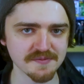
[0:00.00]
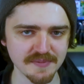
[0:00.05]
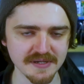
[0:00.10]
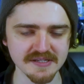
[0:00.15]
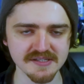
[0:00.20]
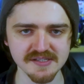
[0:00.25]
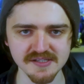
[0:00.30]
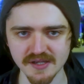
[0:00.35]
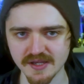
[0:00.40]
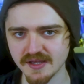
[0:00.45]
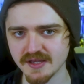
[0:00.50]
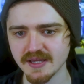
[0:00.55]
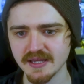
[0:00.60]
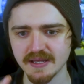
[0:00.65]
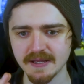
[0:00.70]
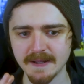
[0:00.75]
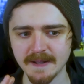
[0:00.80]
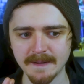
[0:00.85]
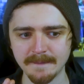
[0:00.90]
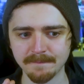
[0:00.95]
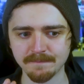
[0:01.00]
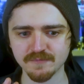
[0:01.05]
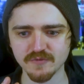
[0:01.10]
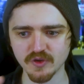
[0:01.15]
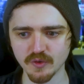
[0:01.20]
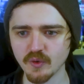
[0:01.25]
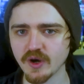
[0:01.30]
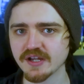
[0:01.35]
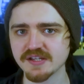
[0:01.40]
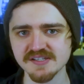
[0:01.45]
a speedster
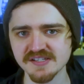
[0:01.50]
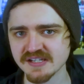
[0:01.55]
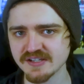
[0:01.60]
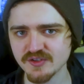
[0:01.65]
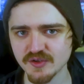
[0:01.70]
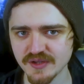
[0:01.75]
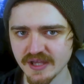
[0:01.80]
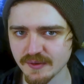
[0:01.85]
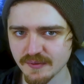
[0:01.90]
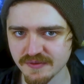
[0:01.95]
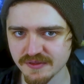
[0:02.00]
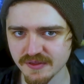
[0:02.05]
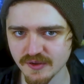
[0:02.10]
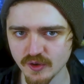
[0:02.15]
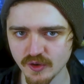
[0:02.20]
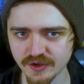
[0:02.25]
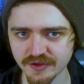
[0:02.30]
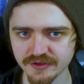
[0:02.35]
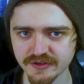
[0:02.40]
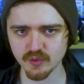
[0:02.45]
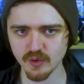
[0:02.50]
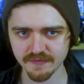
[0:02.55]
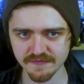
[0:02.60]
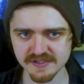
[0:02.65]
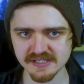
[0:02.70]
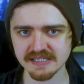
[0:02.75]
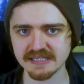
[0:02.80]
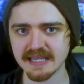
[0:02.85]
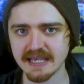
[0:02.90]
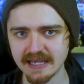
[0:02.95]
so why doesn't he do that with Thawne? To
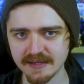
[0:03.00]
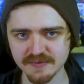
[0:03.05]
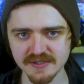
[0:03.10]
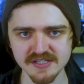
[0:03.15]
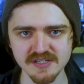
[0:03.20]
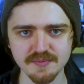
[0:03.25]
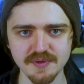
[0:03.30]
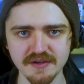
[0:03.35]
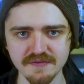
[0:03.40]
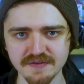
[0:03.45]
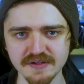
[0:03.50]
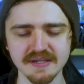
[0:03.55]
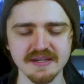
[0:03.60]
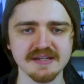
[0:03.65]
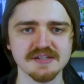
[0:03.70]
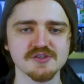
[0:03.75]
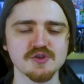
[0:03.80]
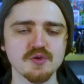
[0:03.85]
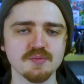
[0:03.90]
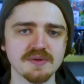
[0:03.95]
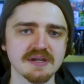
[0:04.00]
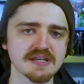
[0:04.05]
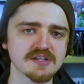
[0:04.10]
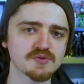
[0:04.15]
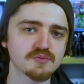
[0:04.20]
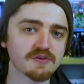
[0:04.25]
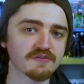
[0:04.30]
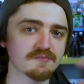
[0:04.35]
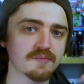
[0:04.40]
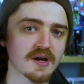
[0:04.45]
obviously let him disappear for the next two
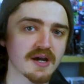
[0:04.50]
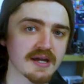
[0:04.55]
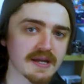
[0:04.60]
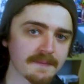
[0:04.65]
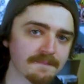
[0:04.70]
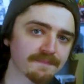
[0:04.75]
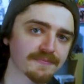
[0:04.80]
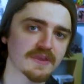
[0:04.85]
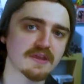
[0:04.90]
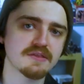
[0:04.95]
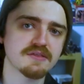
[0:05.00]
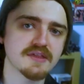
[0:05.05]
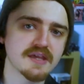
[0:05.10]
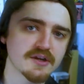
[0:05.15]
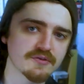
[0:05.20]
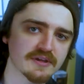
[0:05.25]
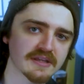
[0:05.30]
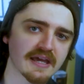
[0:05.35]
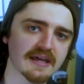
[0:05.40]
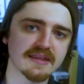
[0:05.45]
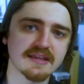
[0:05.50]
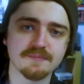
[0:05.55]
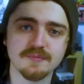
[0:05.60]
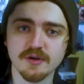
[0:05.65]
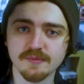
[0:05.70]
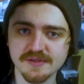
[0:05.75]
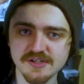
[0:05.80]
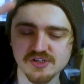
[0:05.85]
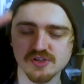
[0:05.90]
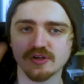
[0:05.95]
minutes with my theory that they
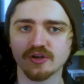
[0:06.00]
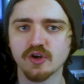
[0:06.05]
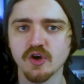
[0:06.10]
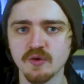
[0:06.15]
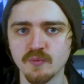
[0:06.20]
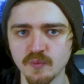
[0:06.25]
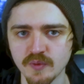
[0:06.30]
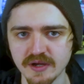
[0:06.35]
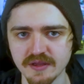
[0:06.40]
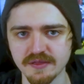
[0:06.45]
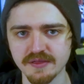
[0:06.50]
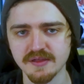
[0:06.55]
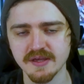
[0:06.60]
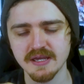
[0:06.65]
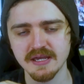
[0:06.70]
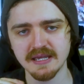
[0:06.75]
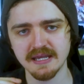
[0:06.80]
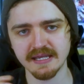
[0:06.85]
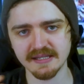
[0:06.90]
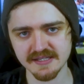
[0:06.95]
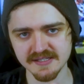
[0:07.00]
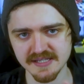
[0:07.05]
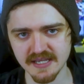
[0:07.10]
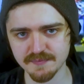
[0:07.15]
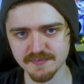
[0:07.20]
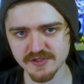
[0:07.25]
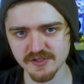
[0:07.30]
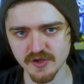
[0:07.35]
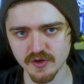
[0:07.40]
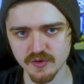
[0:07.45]
probably should have gone with in this
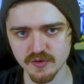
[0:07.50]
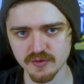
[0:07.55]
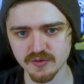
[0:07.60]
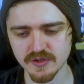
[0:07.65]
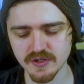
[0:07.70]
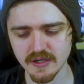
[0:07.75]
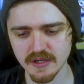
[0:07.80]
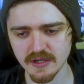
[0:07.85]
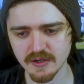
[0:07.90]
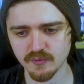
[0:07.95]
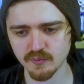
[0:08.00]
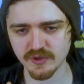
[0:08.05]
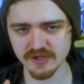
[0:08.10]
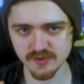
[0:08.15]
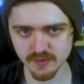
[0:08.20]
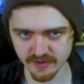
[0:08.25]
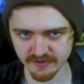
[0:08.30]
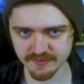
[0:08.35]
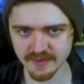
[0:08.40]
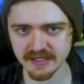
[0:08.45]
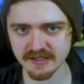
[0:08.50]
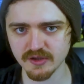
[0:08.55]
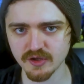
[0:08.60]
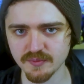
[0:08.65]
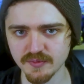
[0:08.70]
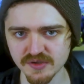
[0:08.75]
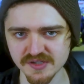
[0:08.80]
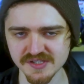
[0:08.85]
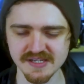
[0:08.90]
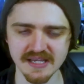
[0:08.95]
episode, which would have made a
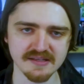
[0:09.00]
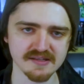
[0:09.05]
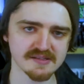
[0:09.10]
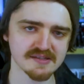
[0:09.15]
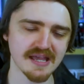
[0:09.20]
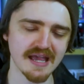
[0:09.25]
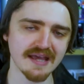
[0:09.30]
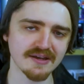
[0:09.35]
lot more sense